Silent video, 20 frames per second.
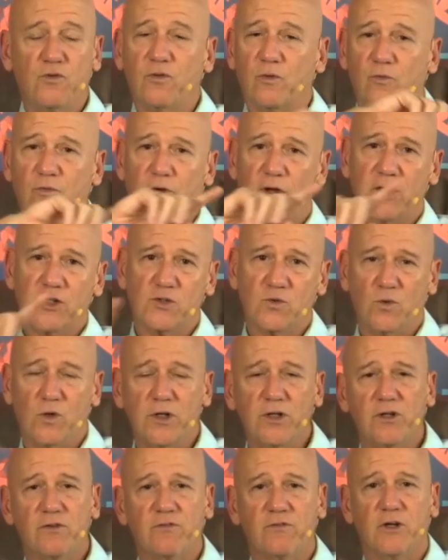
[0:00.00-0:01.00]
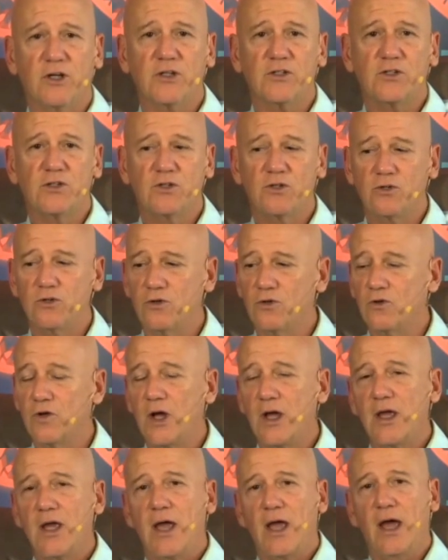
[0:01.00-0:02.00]
from phase 1 to phase 2
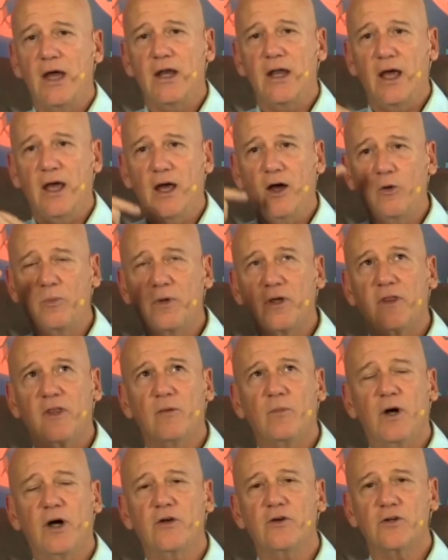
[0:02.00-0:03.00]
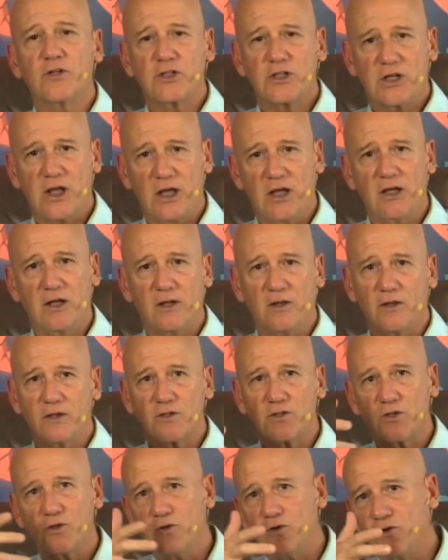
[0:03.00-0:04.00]
and helping them understand
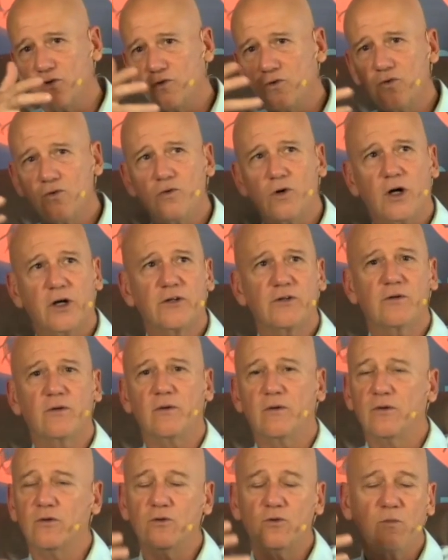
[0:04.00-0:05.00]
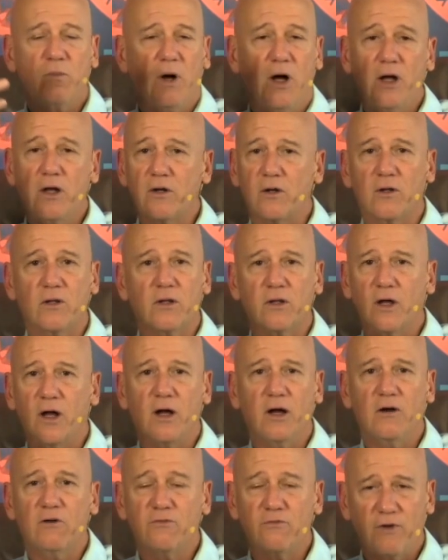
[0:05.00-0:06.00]
this new model
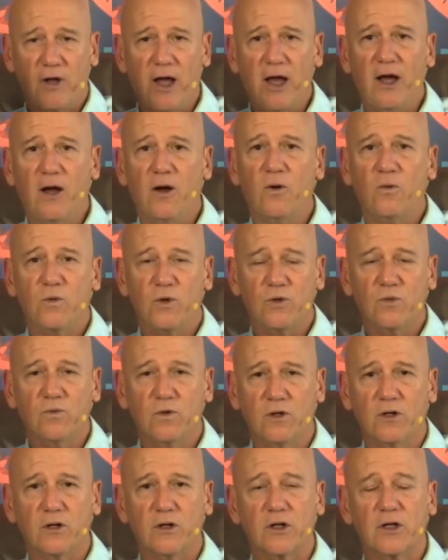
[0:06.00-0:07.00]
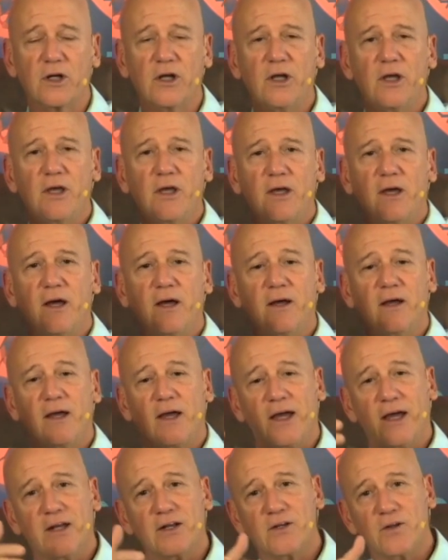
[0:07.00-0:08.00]
of how we work,
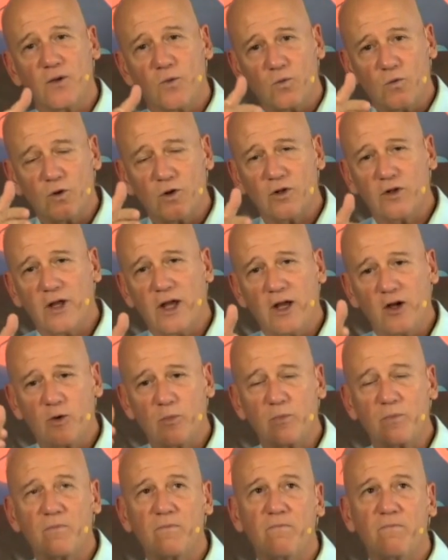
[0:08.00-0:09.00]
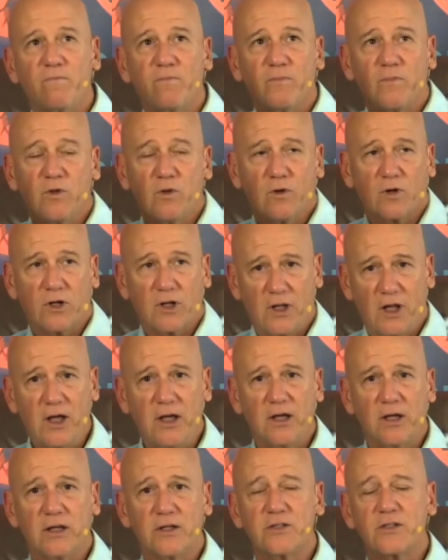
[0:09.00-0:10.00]
and will help your
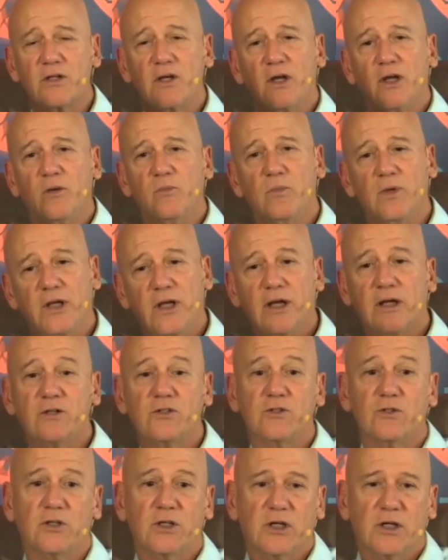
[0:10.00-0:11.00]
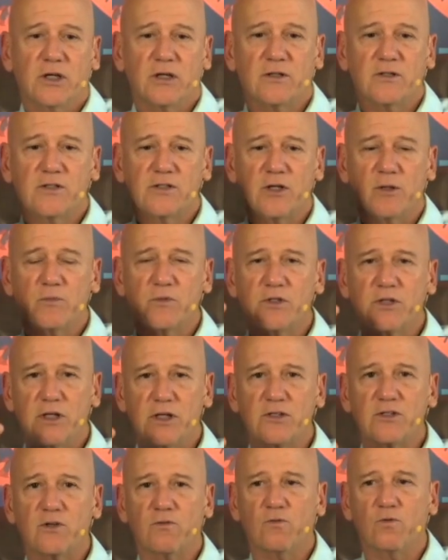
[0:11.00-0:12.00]
clients begin to get some
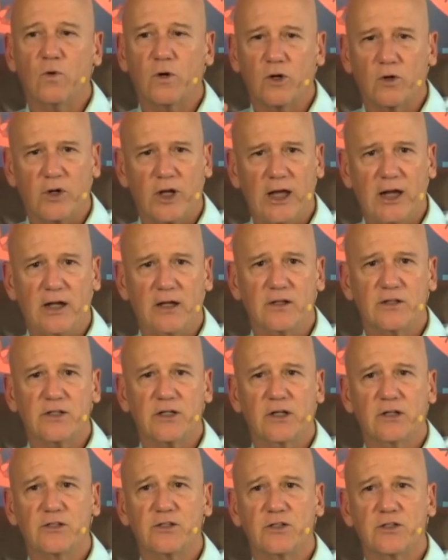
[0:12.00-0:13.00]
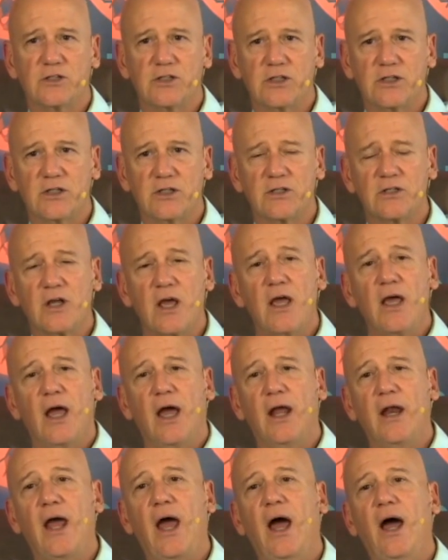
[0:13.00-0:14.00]
sense of what organic intelligence is
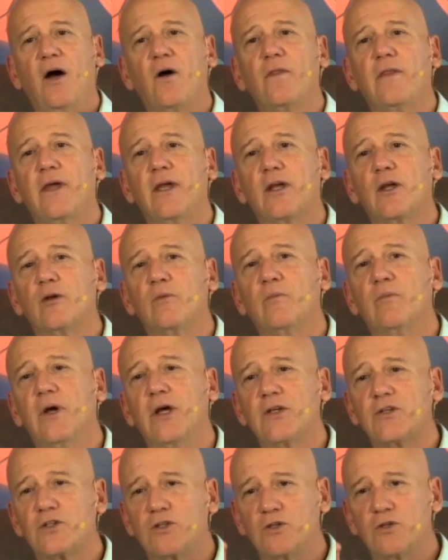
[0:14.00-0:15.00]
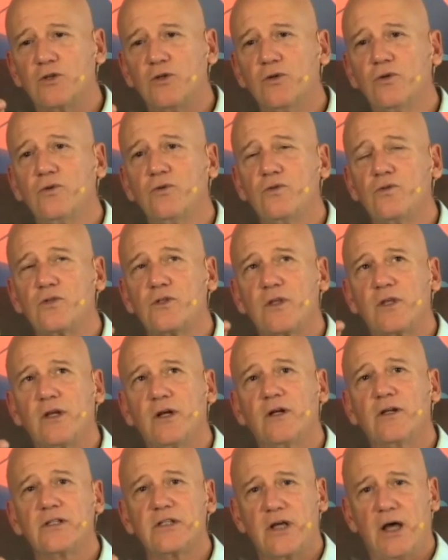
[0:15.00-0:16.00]
and how they can best use
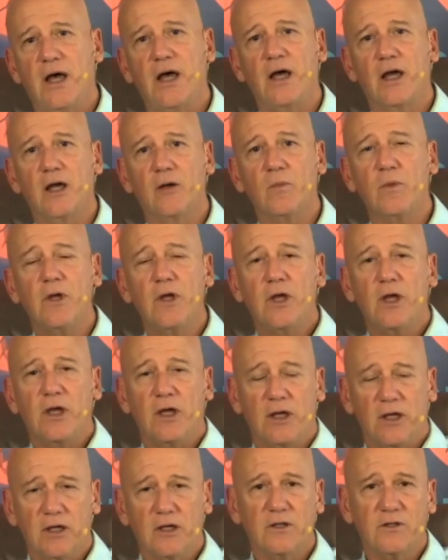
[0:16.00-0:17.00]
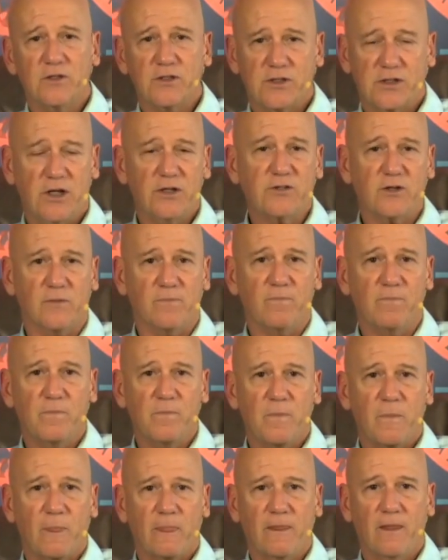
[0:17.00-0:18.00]
their time in session.
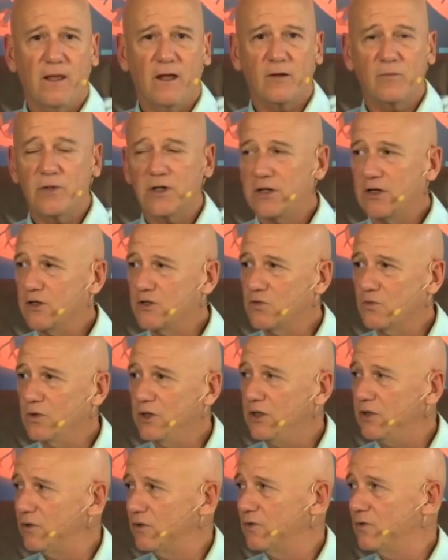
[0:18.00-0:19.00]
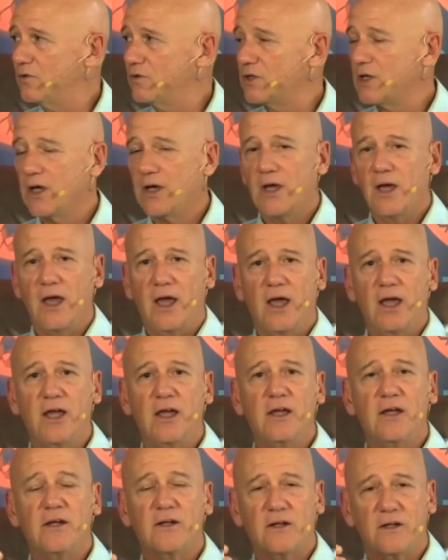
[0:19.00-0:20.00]
Because we use
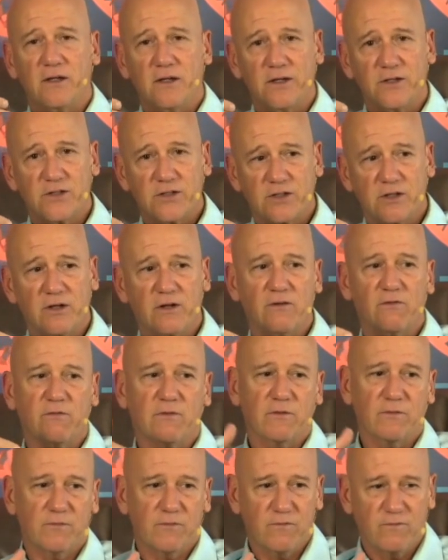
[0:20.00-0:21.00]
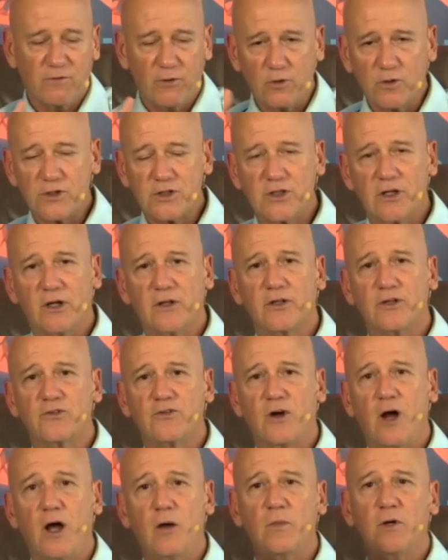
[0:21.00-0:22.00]
instead of focus on the
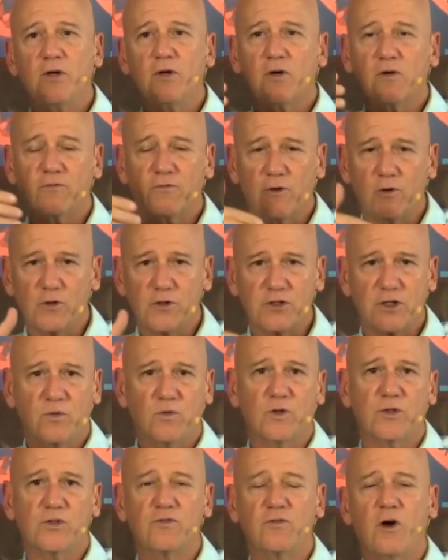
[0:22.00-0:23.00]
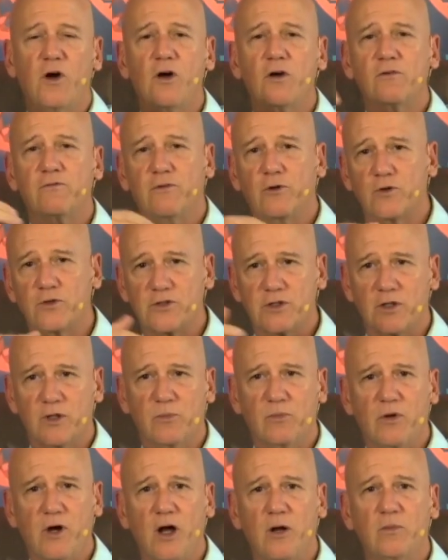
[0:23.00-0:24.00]
trauma or focus on what's wrong, focus on the
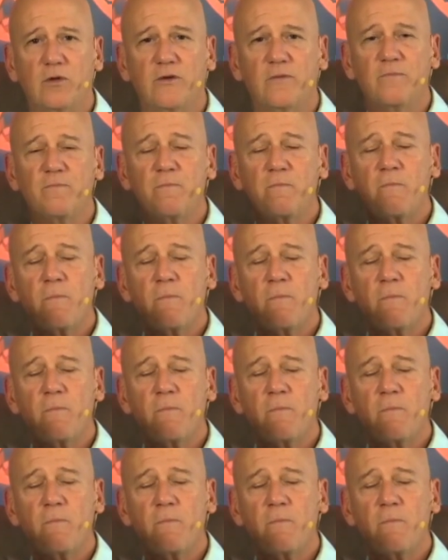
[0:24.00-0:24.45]
problem,